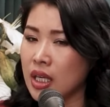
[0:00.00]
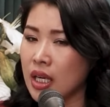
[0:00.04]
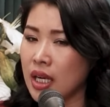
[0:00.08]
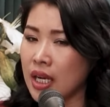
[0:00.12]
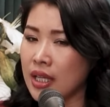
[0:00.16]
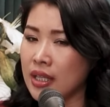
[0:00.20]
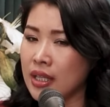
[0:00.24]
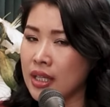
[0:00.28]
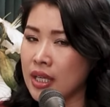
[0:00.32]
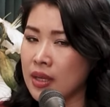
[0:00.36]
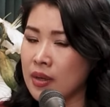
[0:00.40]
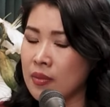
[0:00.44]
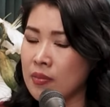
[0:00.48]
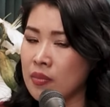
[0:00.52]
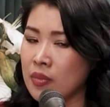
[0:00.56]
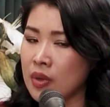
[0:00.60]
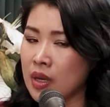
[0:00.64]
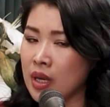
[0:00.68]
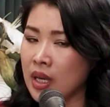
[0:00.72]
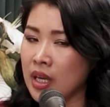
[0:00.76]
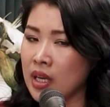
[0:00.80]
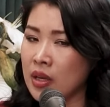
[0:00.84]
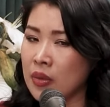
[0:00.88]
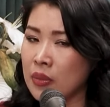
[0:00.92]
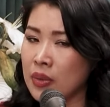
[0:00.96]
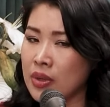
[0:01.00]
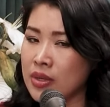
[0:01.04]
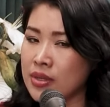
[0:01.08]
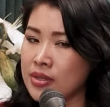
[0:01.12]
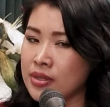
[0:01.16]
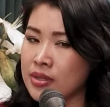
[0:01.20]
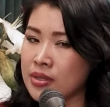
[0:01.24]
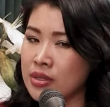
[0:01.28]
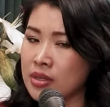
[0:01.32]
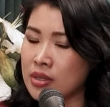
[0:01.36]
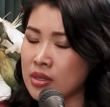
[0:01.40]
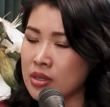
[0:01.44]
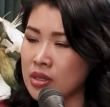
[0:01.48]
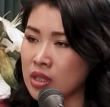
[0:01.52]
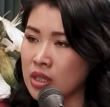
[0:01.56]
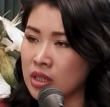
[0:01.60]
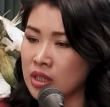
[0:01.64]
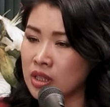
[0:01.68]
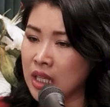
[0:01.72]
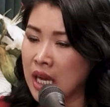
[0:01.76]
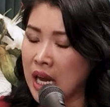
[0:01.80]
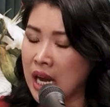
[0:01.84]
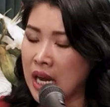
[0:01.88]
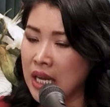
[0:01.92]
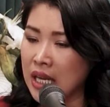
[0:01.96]
And he was
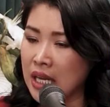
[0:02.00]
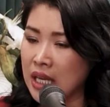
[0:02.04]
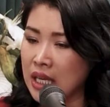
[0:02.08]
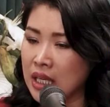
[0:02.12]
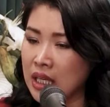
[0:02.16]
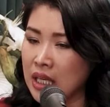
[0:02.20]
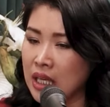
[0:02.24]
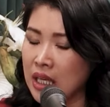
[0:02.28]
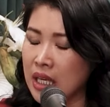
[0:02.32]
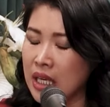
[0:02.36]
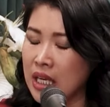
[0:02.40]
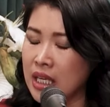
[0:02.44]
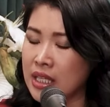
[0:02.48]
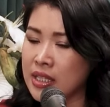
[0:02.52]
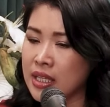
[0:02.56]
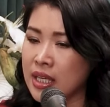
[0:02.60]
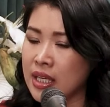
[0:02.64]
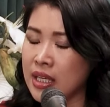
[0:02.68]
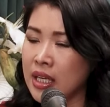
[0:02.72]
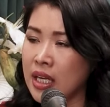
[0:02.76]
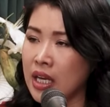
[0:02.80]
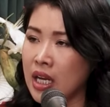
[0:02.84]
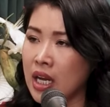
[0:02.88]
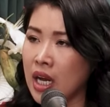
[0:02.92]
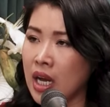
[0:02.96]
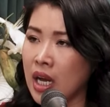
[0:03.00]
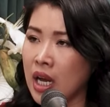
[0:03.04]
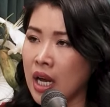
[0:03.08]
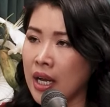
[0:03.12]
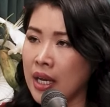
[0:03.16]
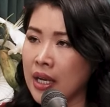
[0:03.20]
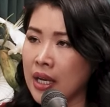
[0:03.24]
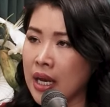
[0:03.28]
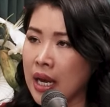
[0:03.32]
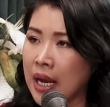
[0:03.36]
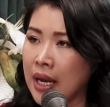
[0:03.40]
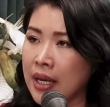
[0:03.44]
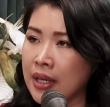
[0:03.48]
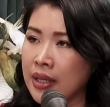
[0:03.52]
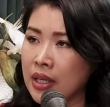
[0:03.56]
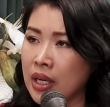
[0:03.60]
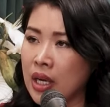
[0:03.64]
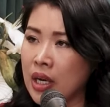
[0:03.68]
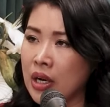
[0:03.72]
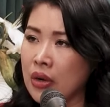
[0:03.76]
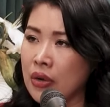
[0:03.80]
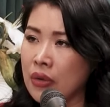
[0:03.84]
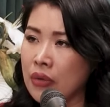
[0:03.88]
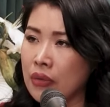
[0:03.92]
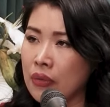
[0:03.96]
dying. He said, I
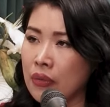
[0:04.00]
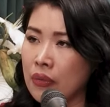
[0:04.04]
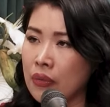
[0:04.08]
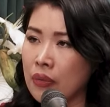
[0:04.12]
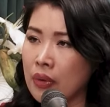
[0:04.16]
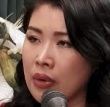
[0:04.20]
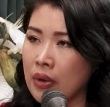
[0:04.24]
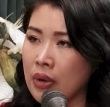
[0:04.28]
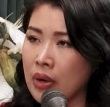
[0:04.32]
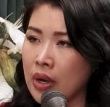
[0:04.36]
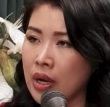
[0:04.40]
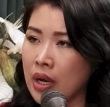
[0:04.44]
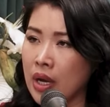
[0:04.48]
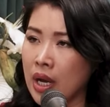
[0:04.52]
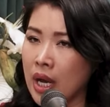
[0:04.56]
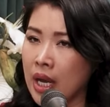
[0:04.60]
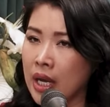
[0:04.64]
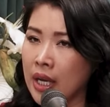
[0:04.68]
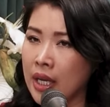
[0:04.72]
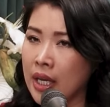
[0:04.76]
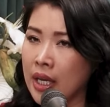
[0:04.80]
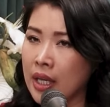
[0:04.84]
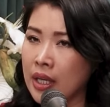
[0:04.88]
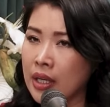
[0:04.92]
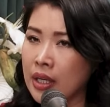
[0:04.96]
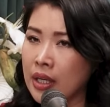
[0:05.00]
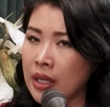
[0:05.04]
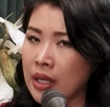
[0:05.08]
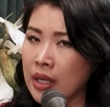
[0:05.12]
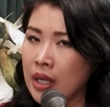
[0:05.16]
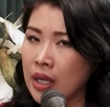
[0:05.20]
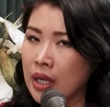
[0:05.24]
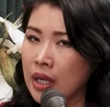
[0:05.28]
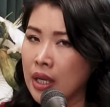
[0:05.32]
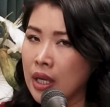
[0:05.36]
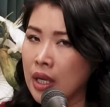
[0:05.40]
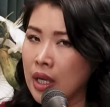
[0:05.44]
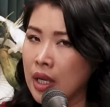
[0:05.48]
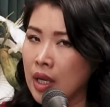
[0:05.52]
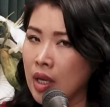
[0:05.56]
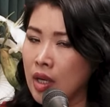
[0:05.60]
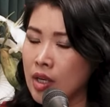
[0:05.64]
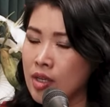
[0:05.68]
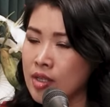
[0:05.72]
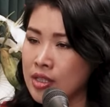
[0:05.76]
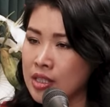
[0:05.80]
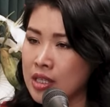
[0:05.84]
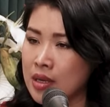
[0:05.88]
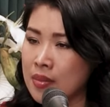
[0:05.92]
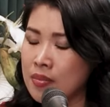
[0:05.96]
know I can
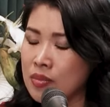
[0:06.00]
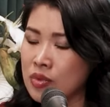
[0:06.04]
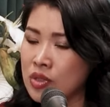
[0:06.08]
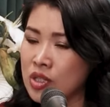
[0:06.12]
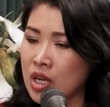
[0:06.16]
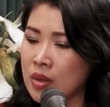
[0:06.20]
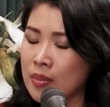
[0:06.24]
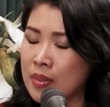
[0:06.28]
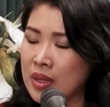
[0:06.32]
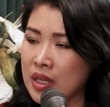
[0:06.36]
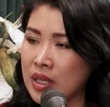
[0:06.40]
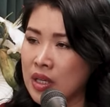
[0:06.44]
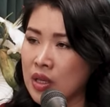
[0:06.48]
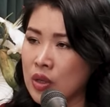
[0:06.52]
summon